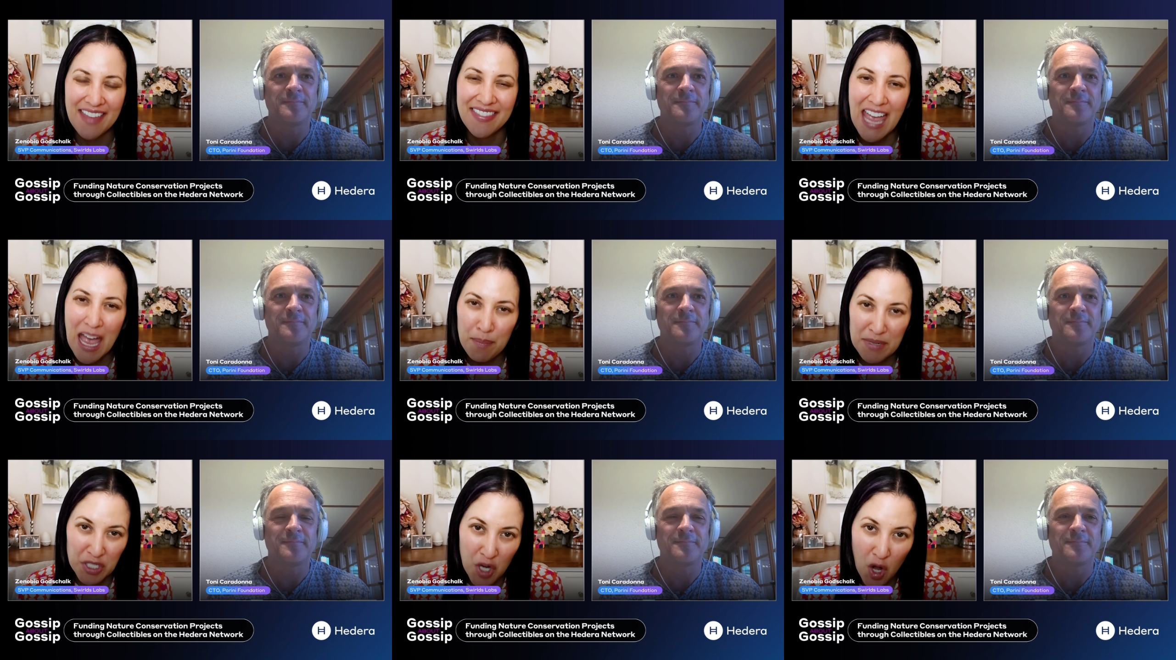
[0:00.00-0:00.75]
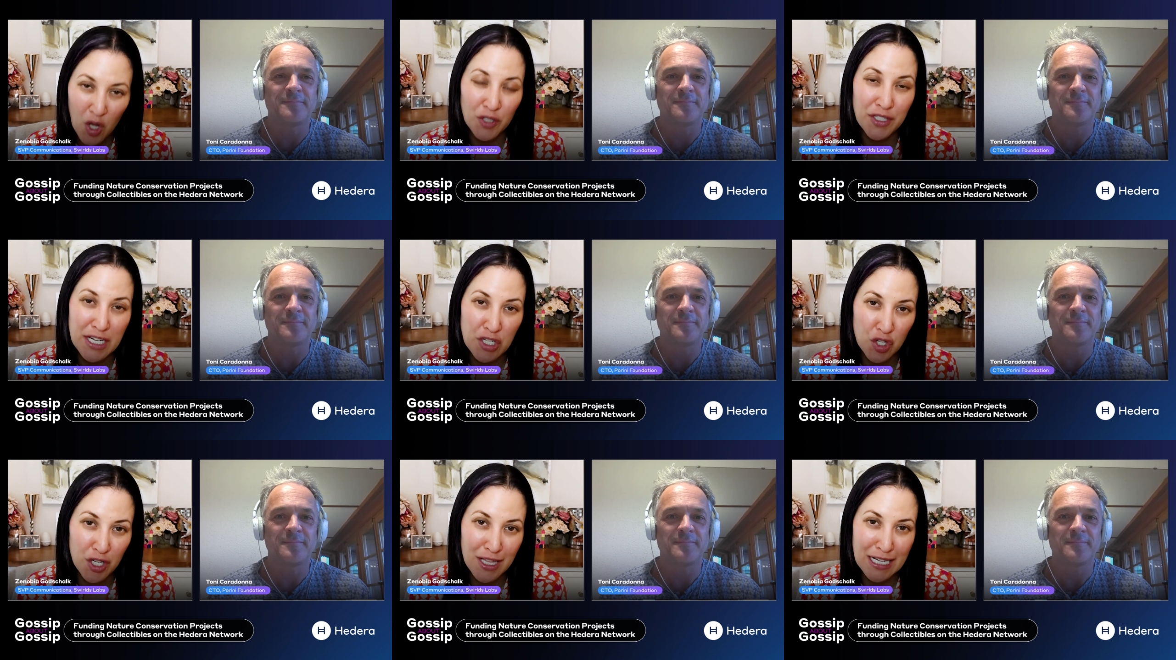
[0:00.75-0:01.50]
Speaker 1: And the app is called Nature
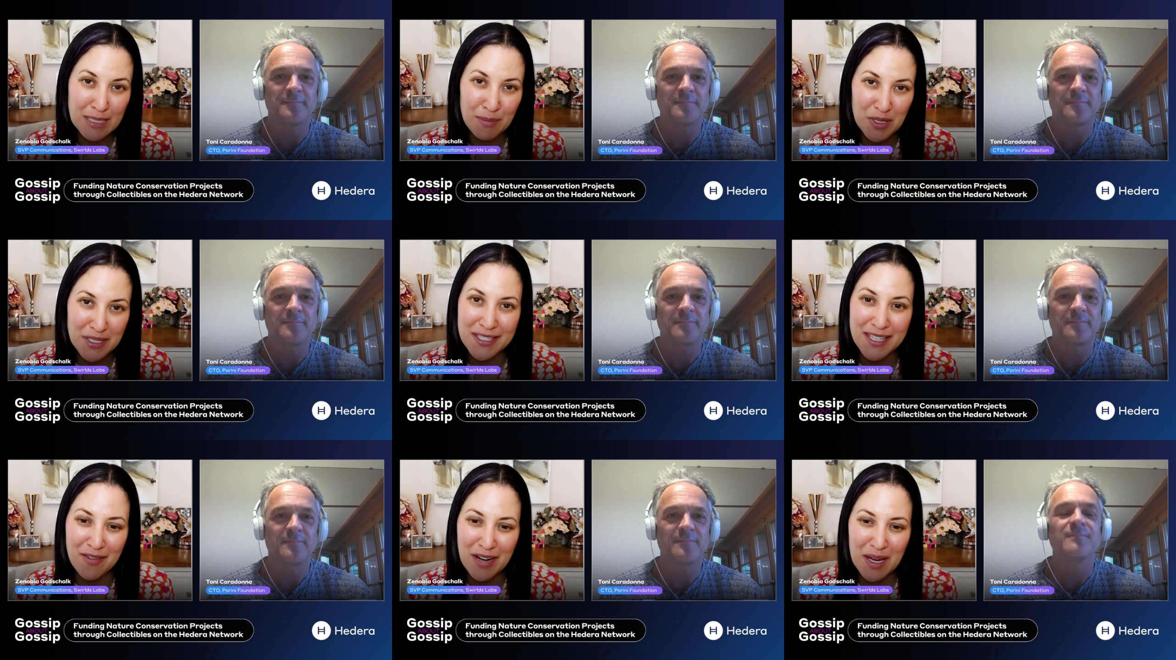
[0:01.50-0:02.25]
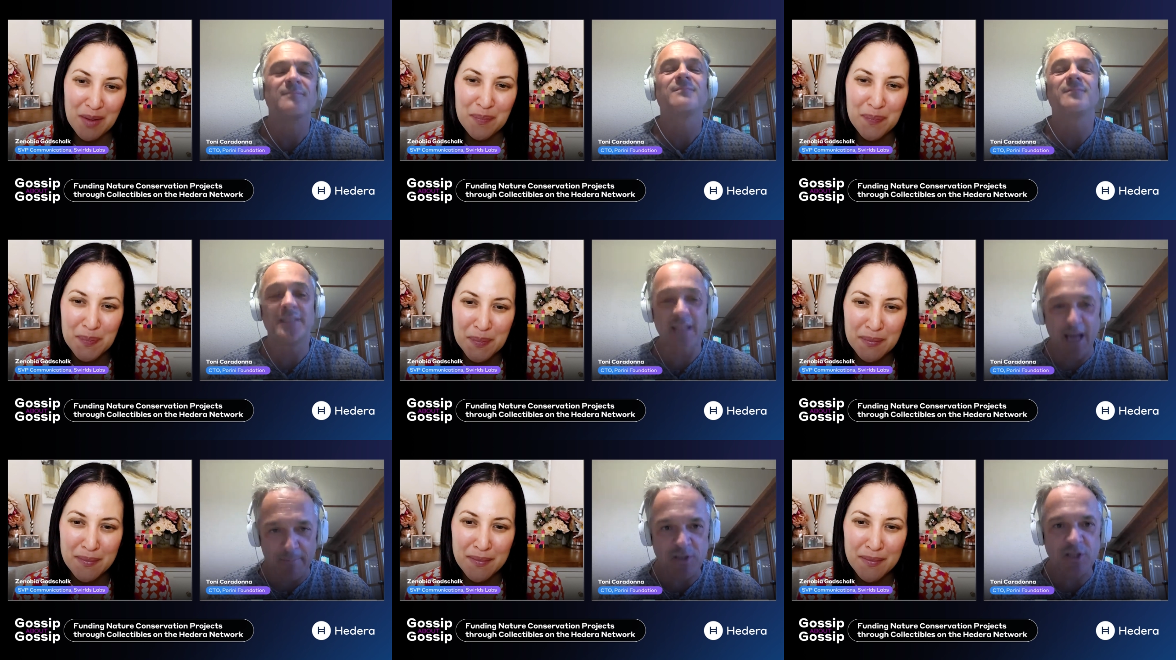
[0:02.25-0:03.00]
Collectibles. Is that right?
Speaker 2: The
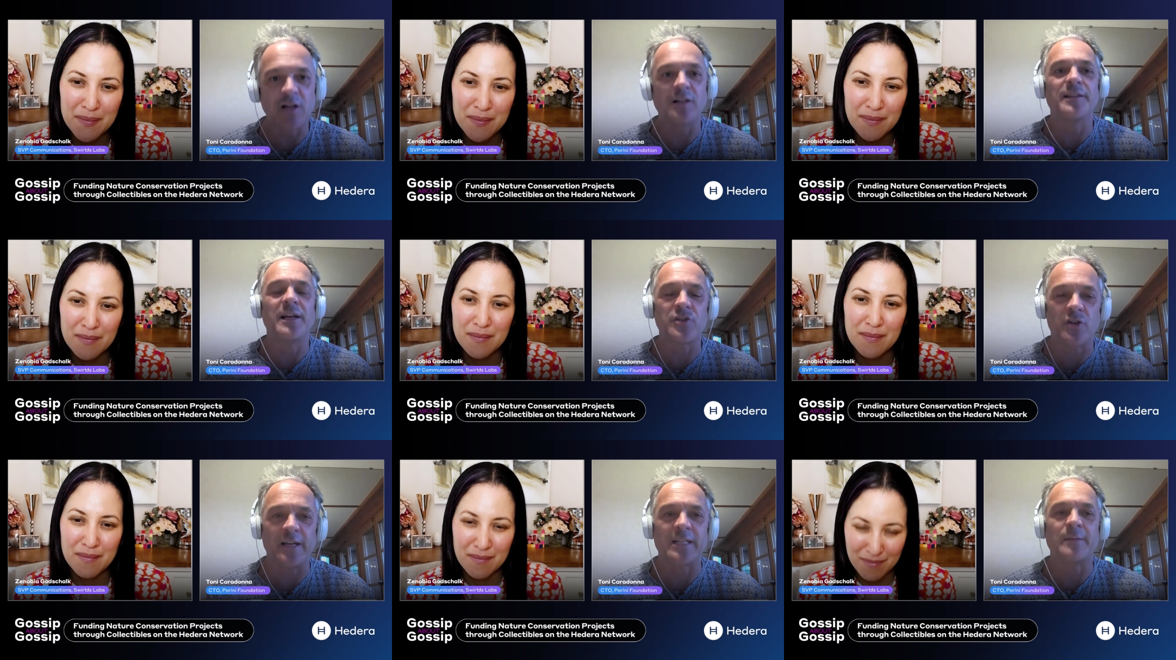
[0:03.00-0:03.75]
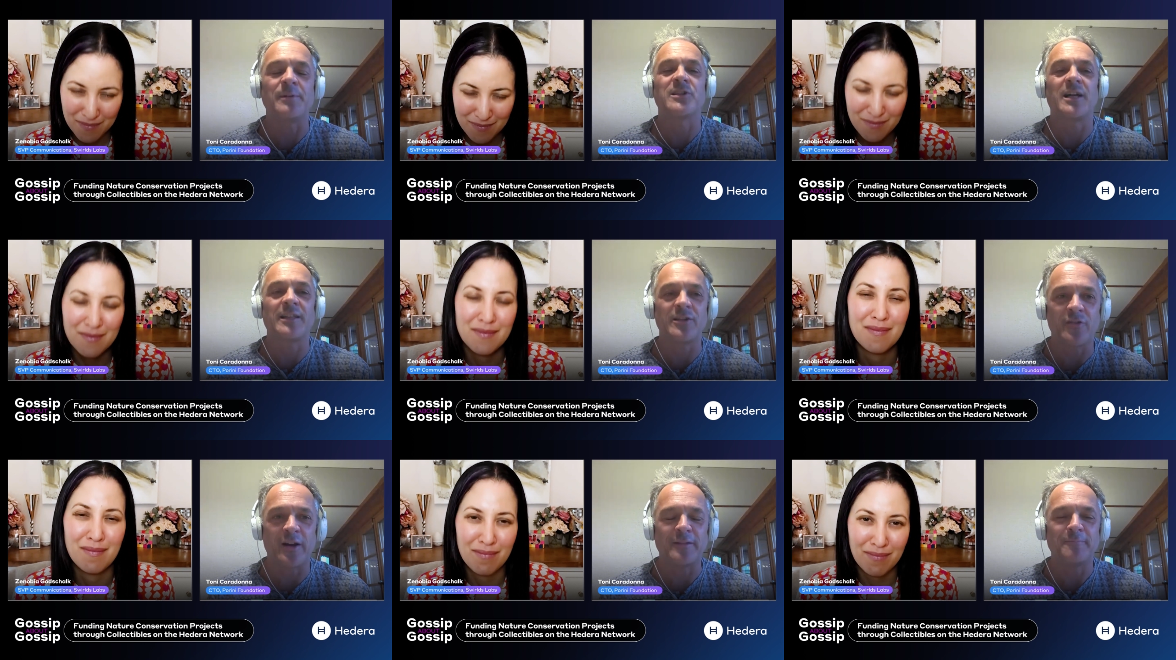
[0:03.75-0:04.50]
app is called Nature Collectibles. That is
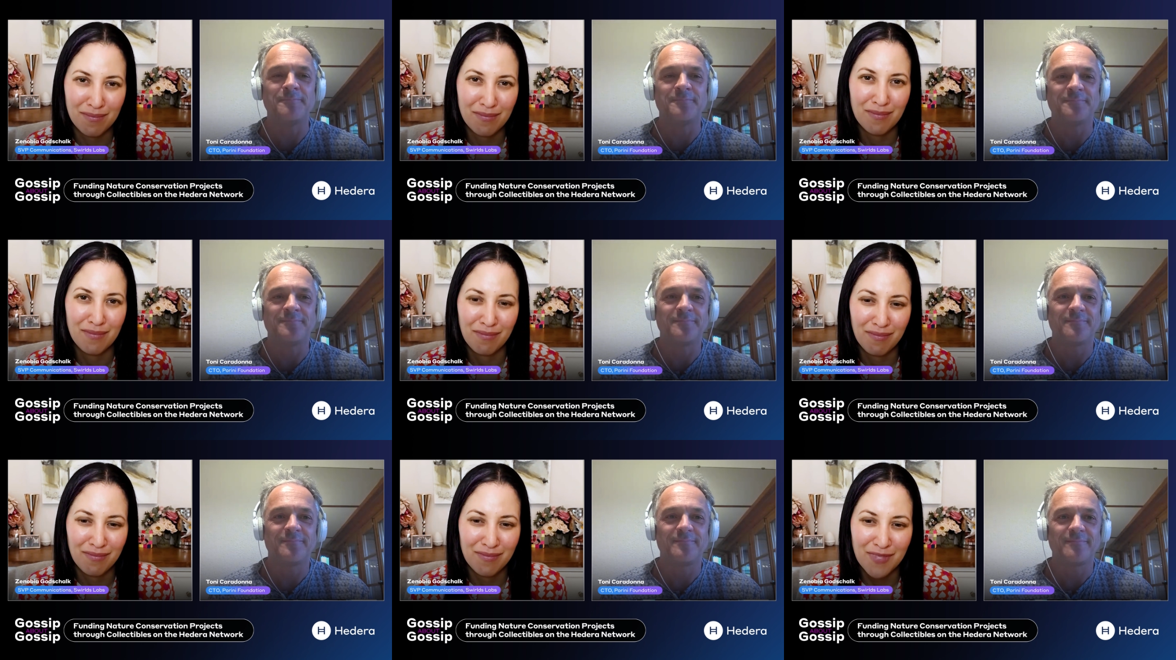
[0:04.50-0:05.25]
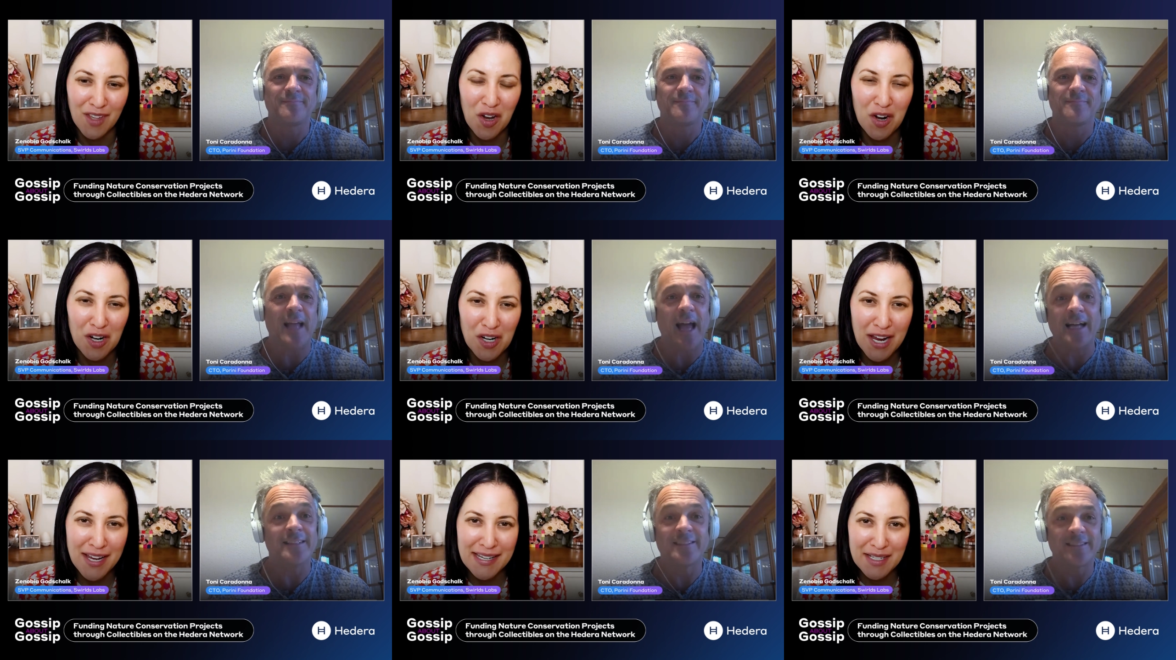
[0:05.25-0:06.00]
right.
Speaker 1: All
Speaker 2: right.
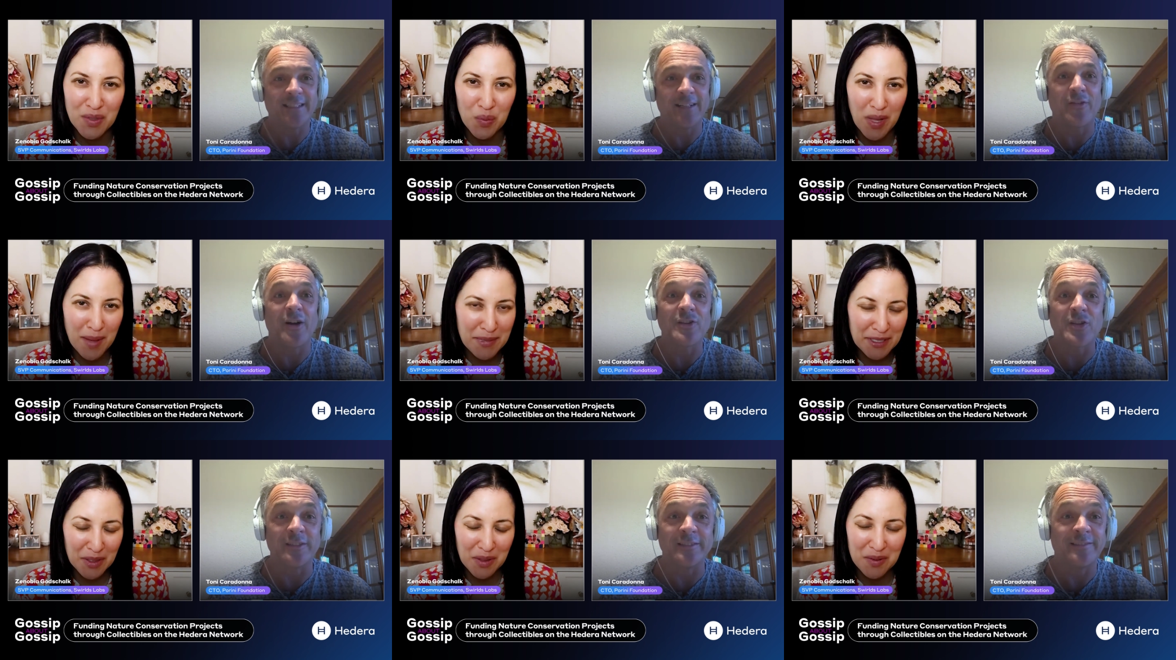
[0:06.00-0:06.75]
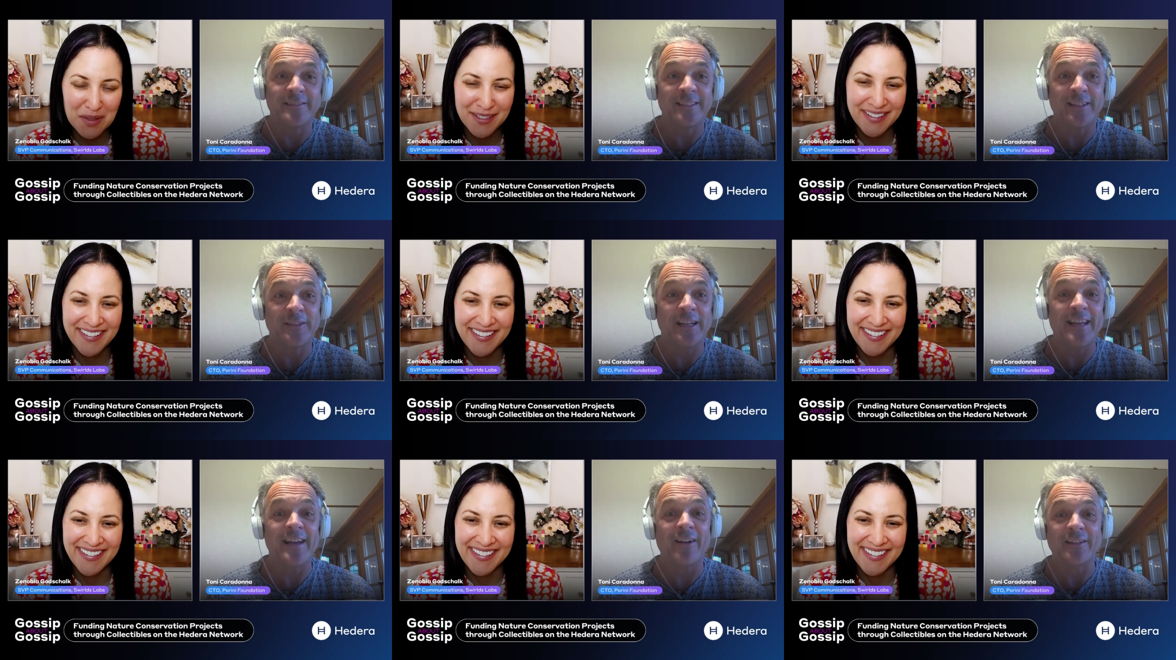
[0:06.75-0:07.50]
And it well, runs on, on
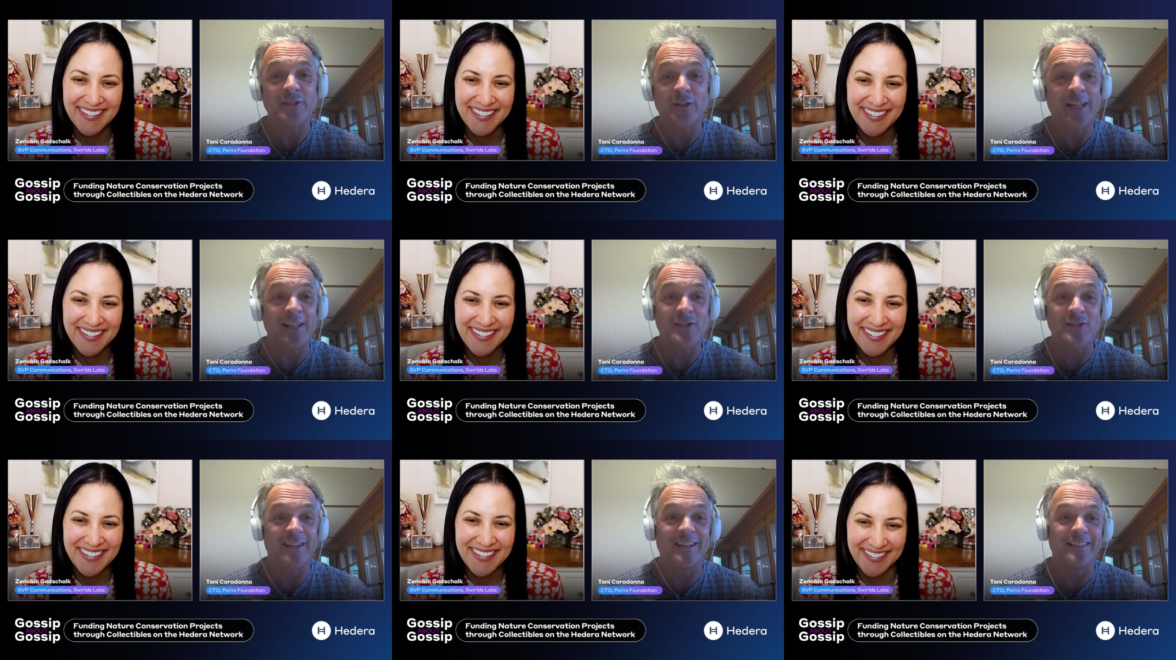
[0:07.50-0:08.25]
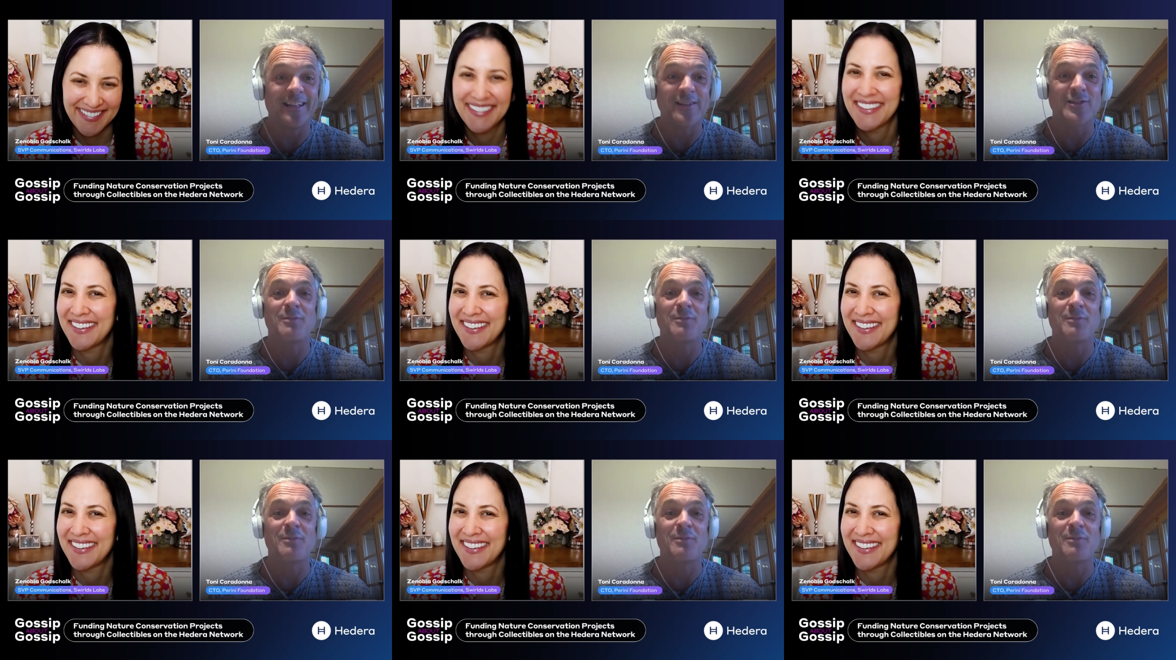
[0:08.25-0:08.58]
Hedera. So that's, uh, that's